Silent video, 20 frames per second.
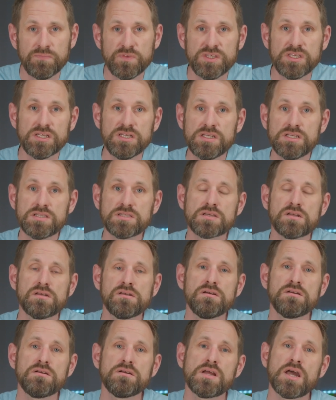You need to
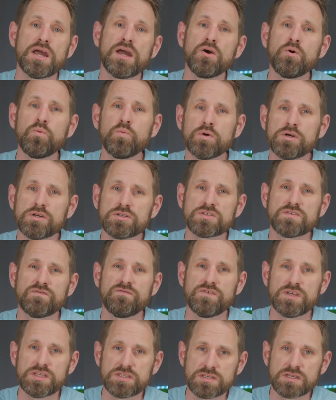learn how words
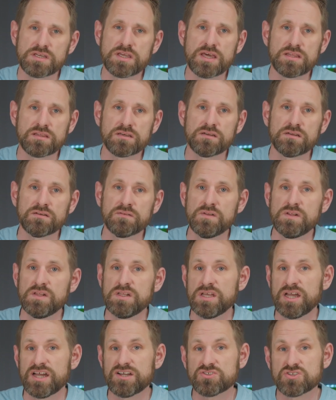fit together,
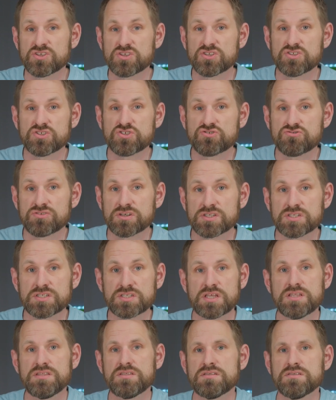how to construct
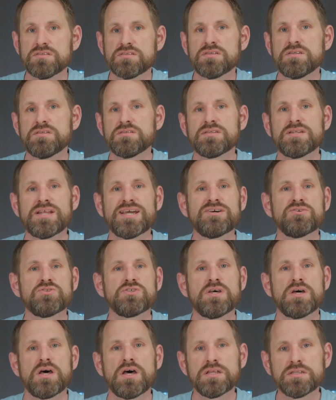sentences, and how
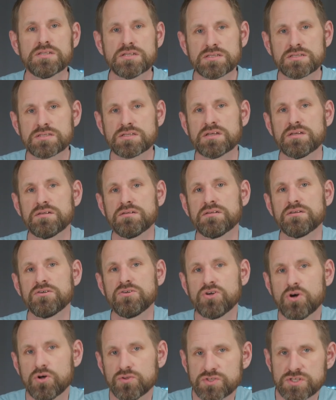to understand
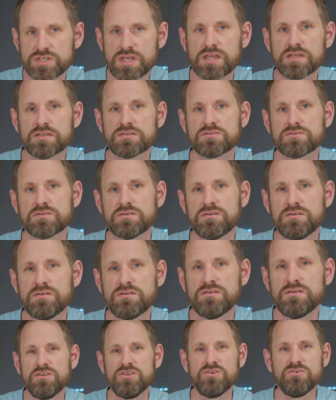context
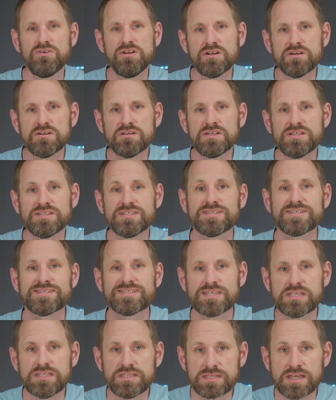you learn
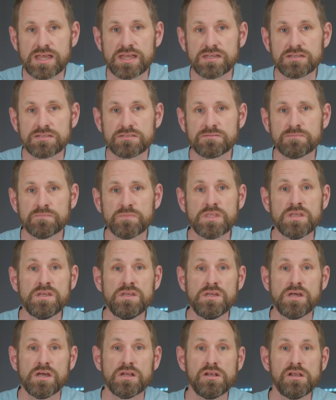syntax.
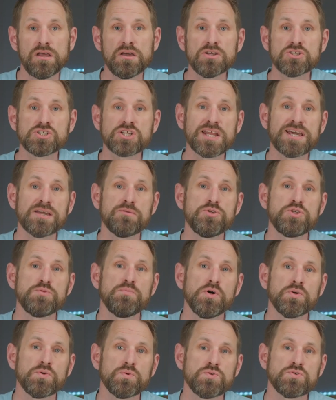And large language
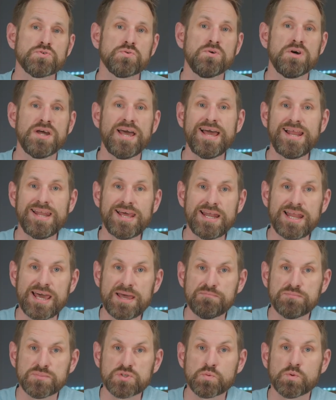models, or
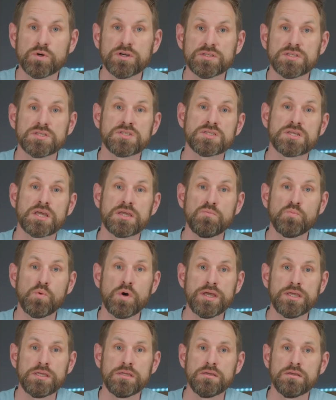LLMs, work the same
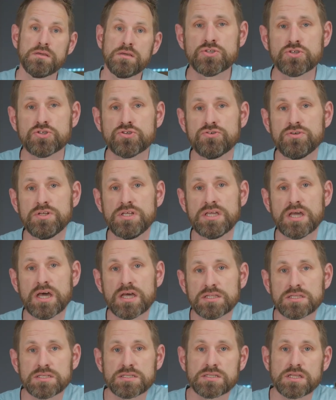way. To truly
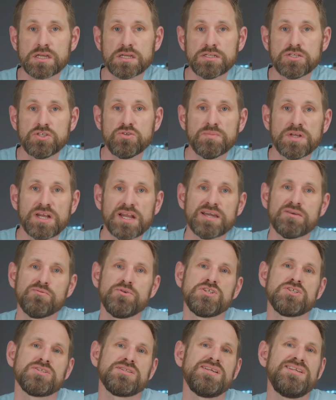understand human
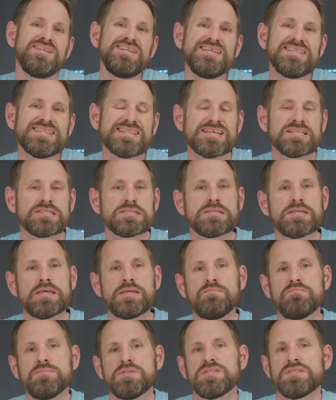language, they need that
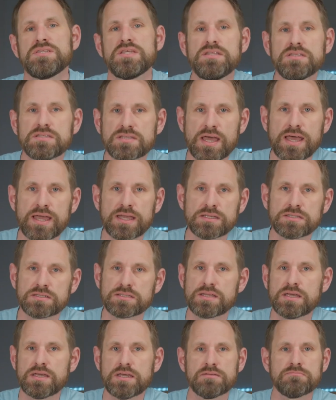same
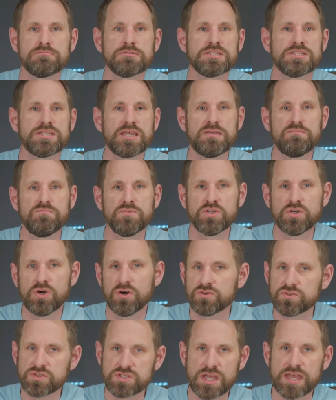syntax, that same
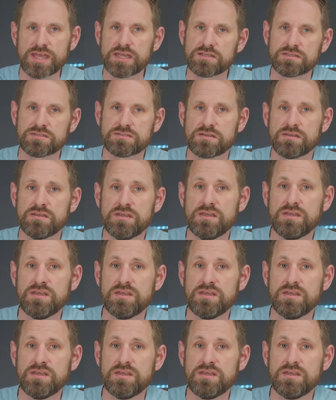context.